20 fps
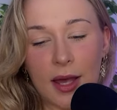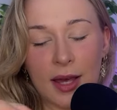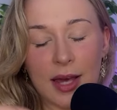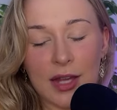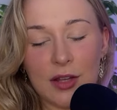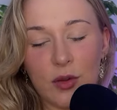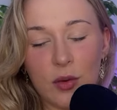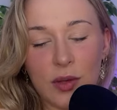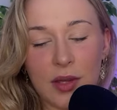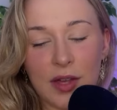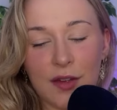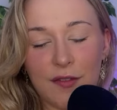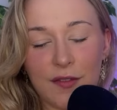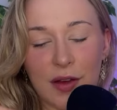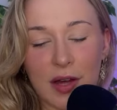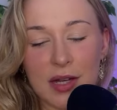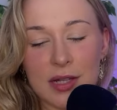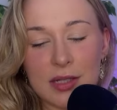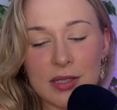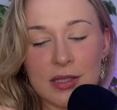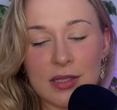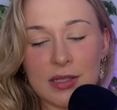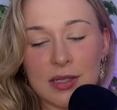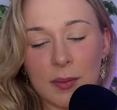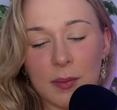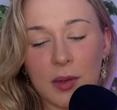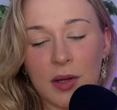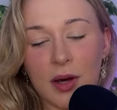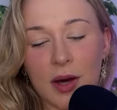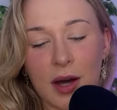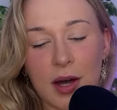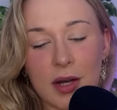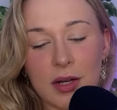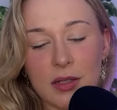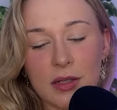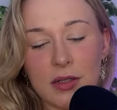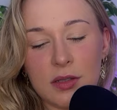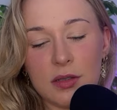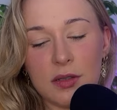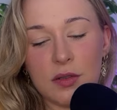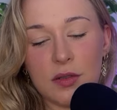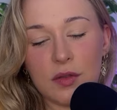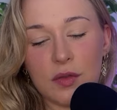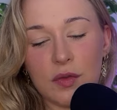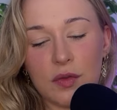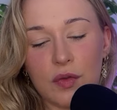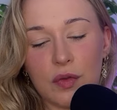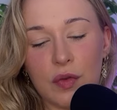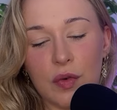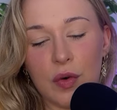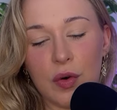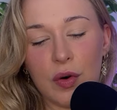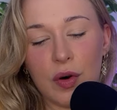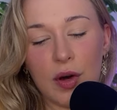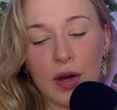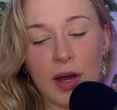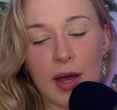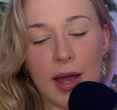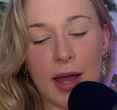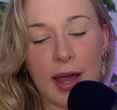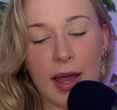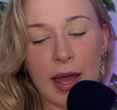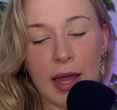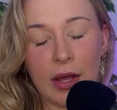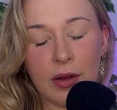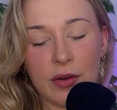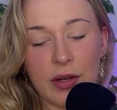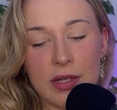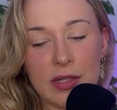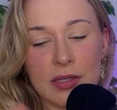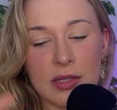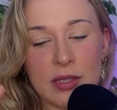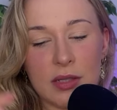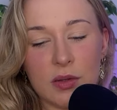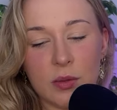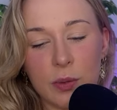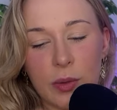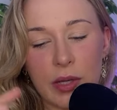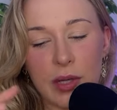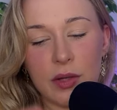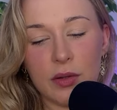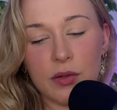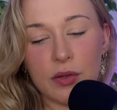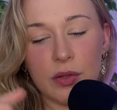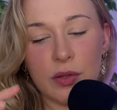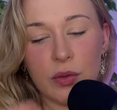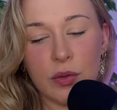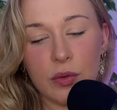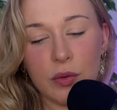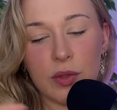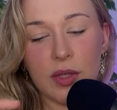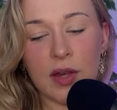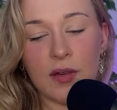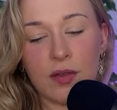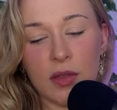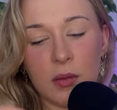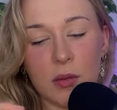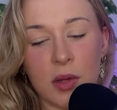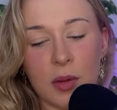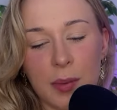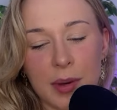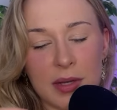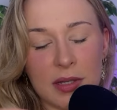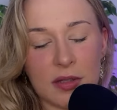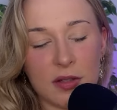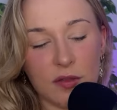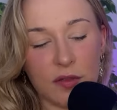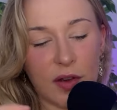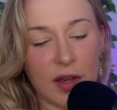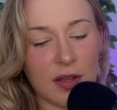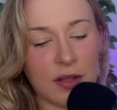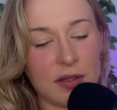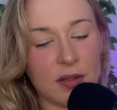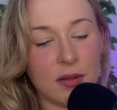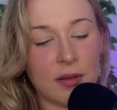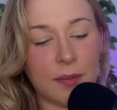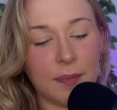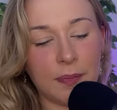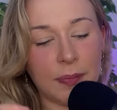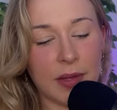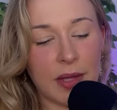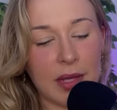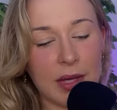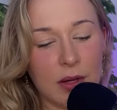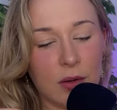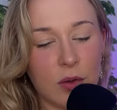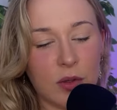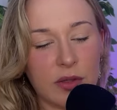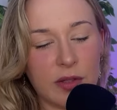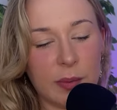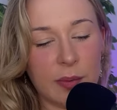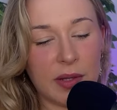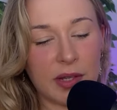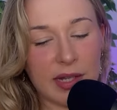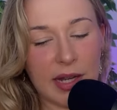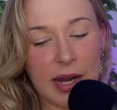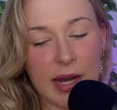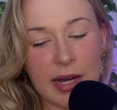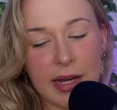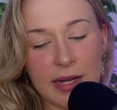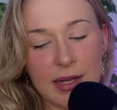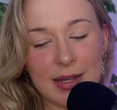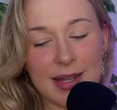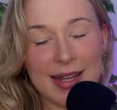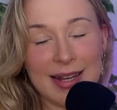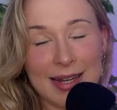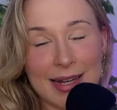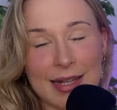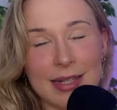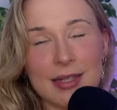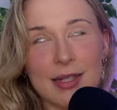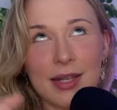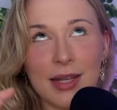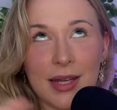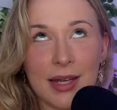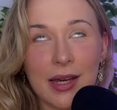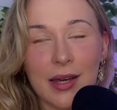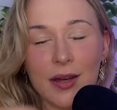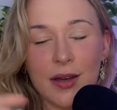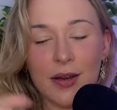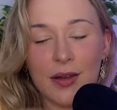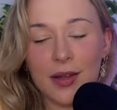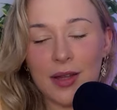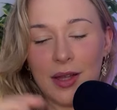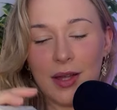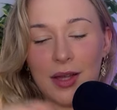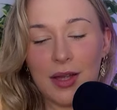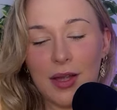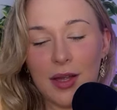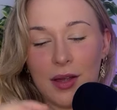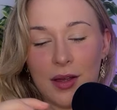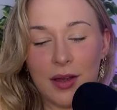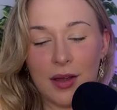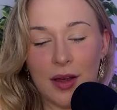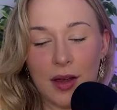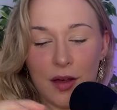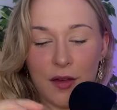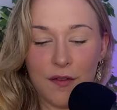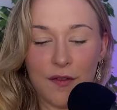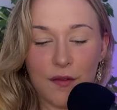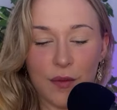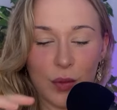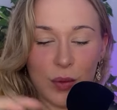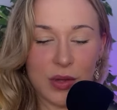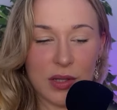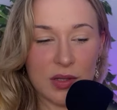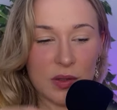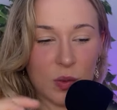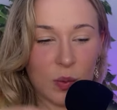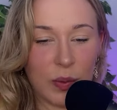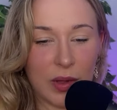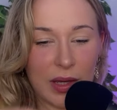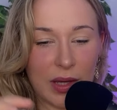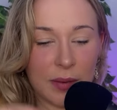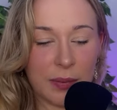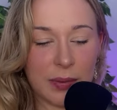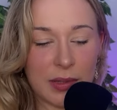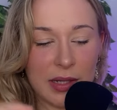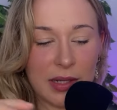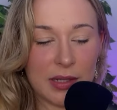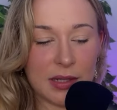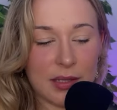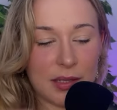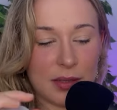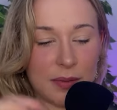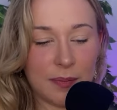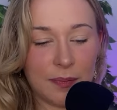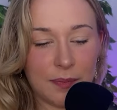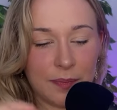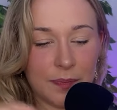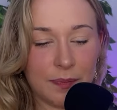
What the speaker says: can you give us some cards for Aries this week to give them the best advice or something they need to hear for this week, please?